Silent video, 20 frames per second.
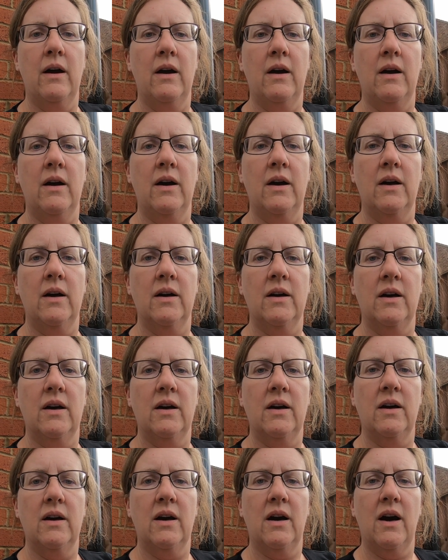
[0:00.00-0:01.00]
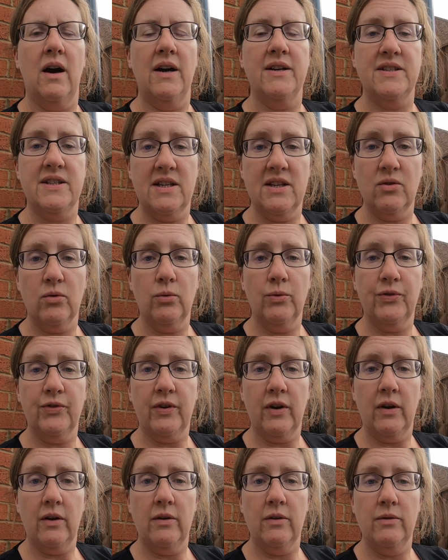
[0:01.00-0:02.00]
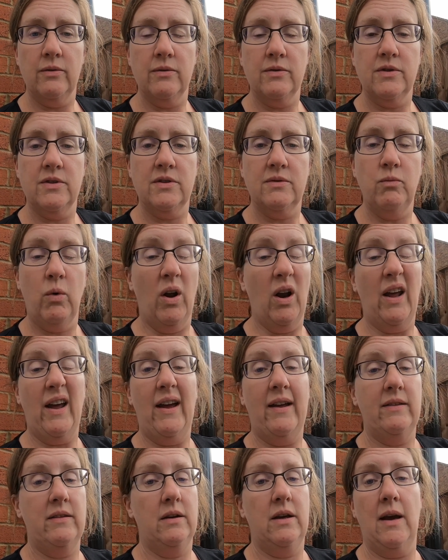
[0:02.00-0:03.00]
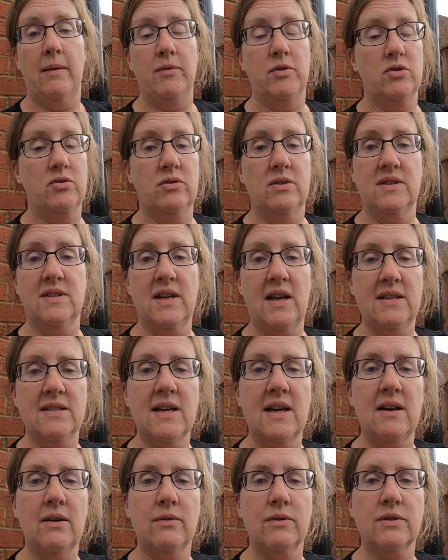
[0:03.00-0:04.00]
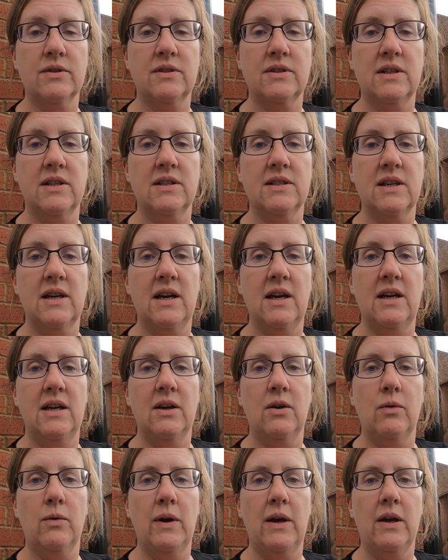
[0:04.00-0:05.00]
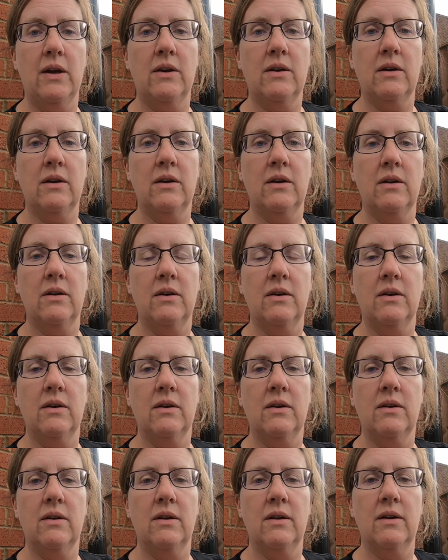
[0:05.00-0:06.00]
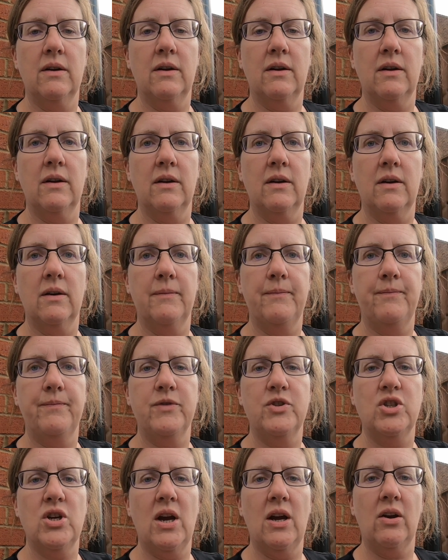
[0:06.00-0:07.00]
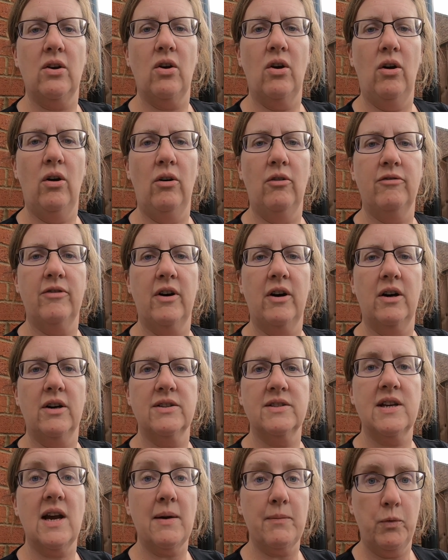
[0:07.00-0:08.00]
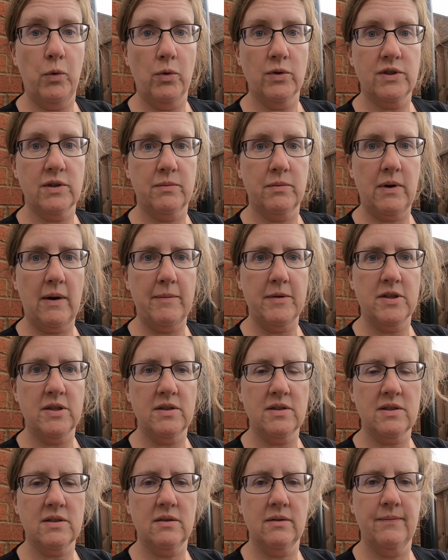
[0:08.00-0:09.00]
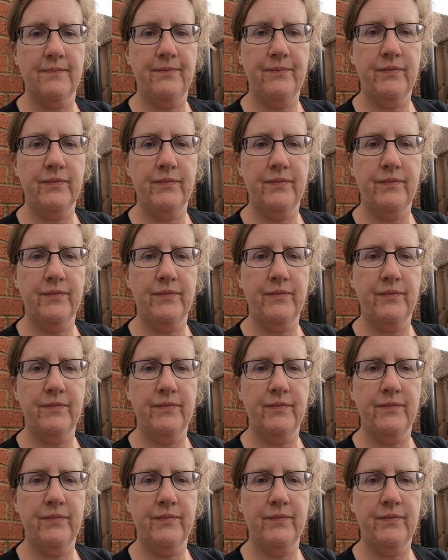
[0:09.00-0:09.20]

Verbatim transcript: Uh, I did also, while I had the chemistry set out, did a quick um, check of our tap water parameters,